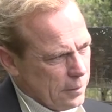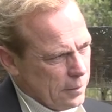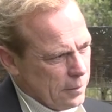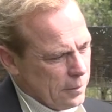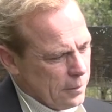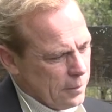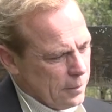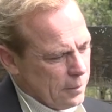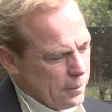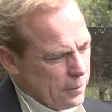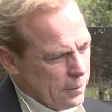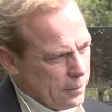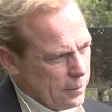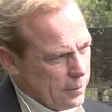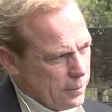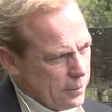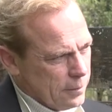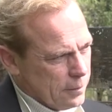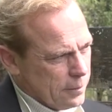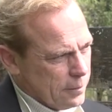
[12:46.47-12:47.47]

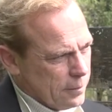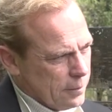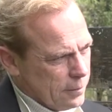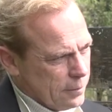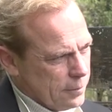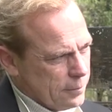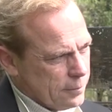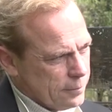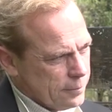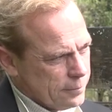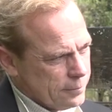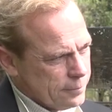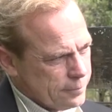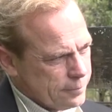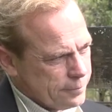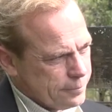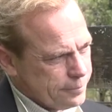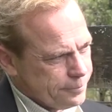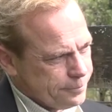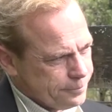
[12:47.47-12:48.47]

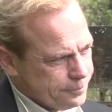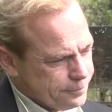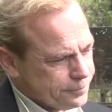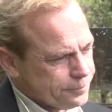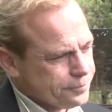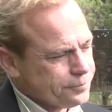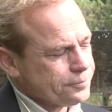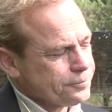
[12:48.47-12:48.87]
The person shown says nothing.